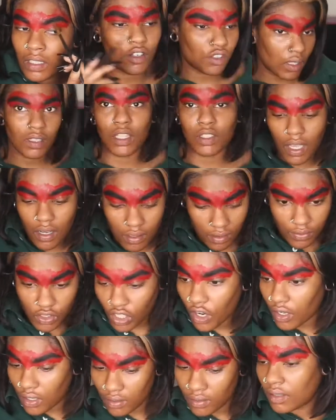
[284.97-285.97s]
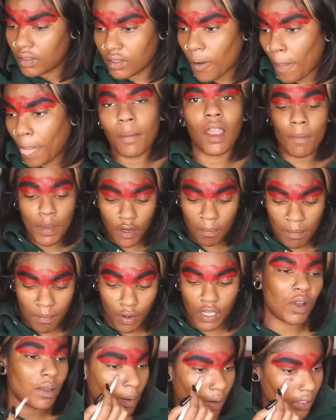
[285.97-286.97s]
Give them a little fill because they
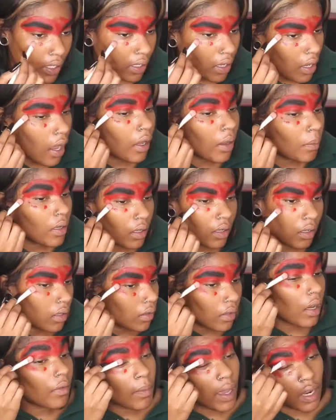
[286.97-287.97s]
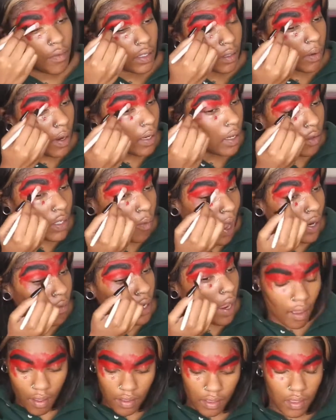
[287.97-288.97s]
need it, honey. And just
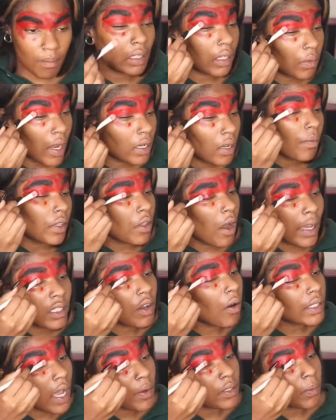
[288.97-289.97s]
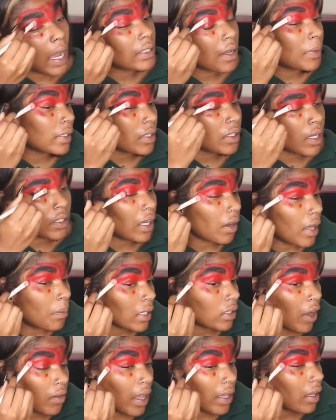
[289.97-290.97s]
start painting again. I just started painting. I
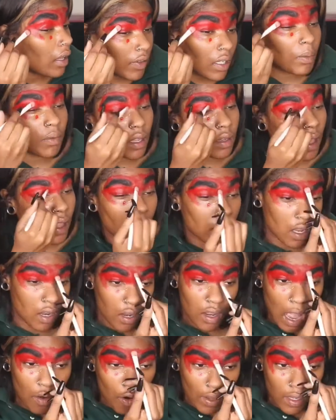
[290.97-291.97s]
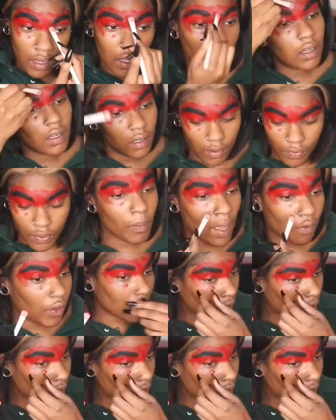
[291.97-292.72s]
just felt as if my